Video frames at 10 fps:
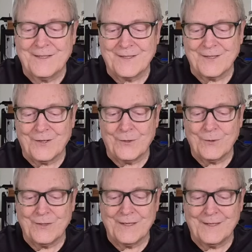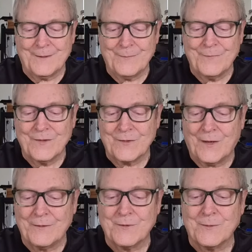So
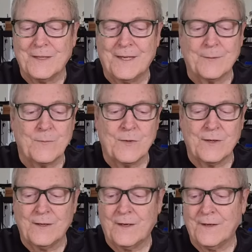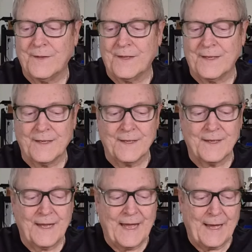I was relying more on the
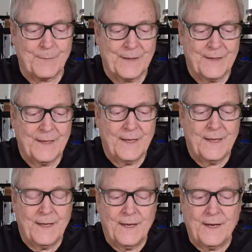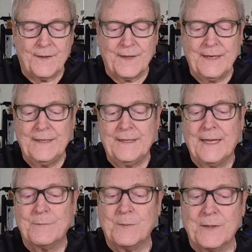app. The heating
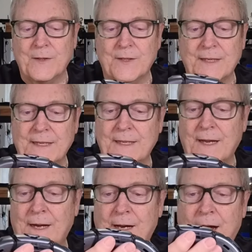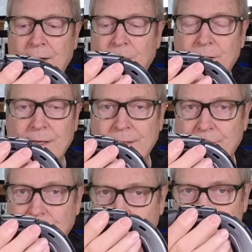capability, I don't think I'd ever